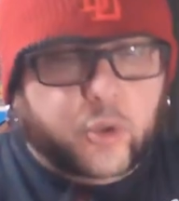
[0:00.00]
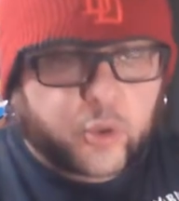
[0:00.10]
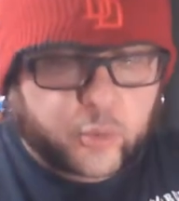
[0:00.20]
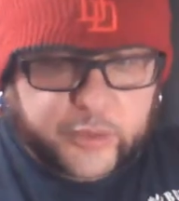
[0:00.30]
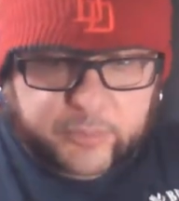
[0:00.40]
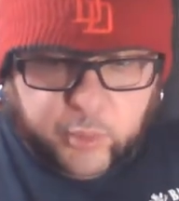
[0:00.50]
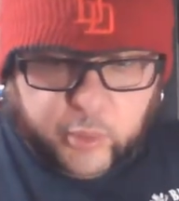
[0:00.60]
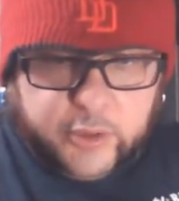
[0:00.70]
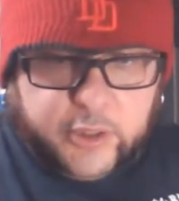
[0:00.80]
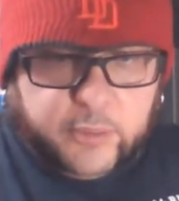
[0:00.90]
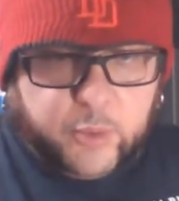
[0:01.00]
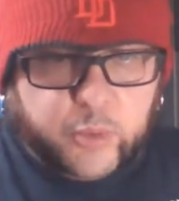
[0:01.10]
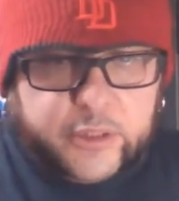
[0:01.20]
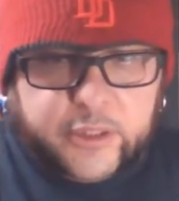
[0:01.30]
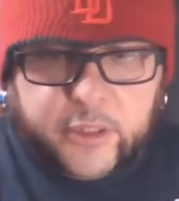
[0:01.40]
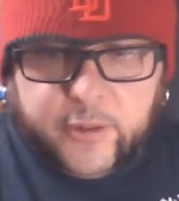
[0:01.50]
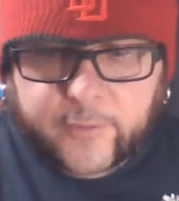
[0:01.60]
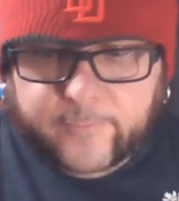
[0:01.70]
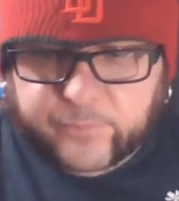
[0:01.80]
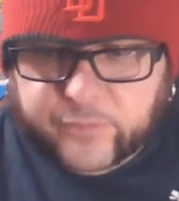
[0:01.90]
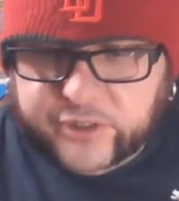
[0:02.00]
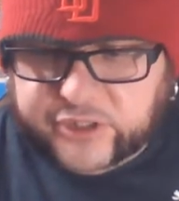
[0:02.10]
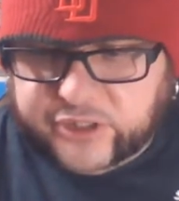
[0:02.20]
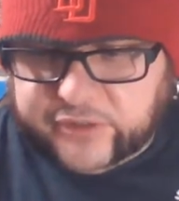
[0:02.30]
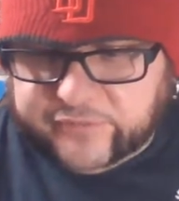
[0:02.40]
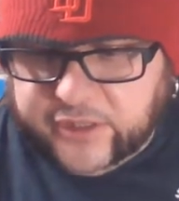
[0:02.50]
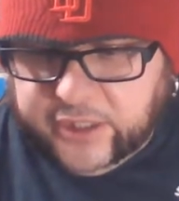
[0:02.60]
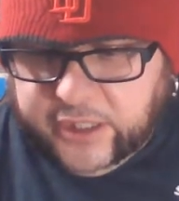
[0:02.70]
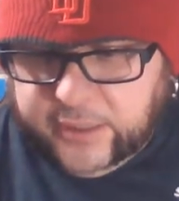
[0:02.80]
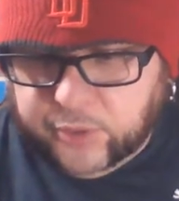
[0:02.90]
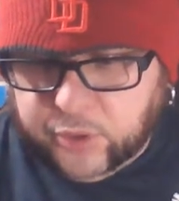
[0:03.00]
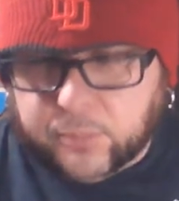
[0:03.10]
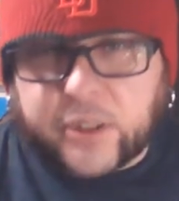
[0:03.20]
or Reborn number one. This is a phenomenal